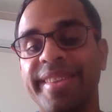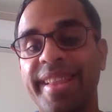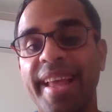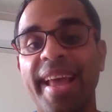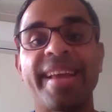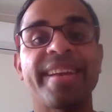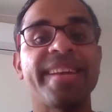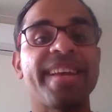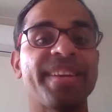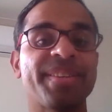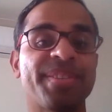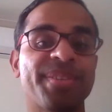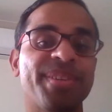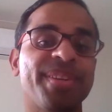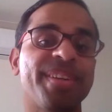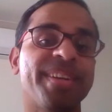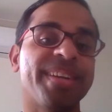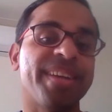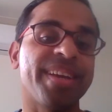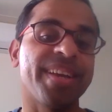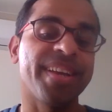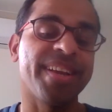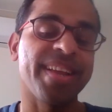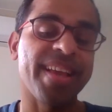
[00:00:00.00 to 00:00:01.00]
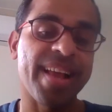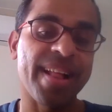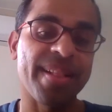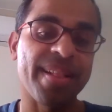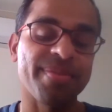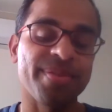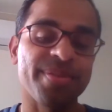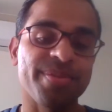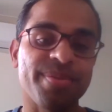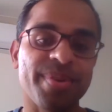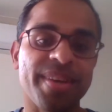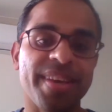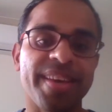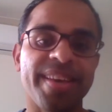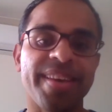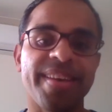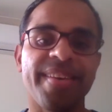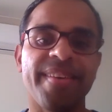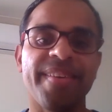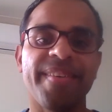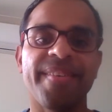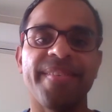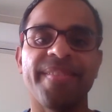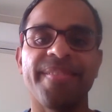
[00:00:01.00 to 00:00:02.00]
That actually really helps me
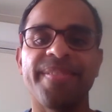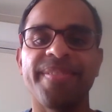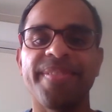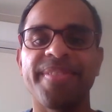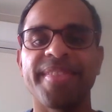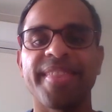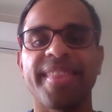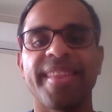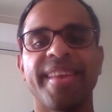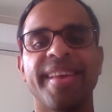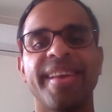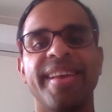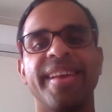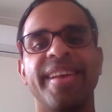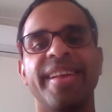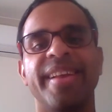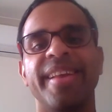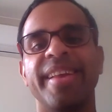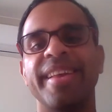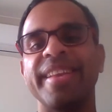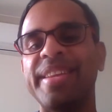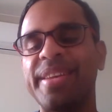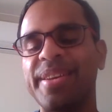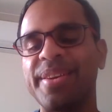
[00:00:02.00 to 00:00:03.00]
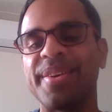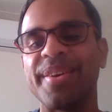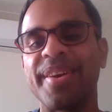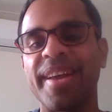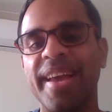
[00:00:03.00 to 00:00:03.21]
in,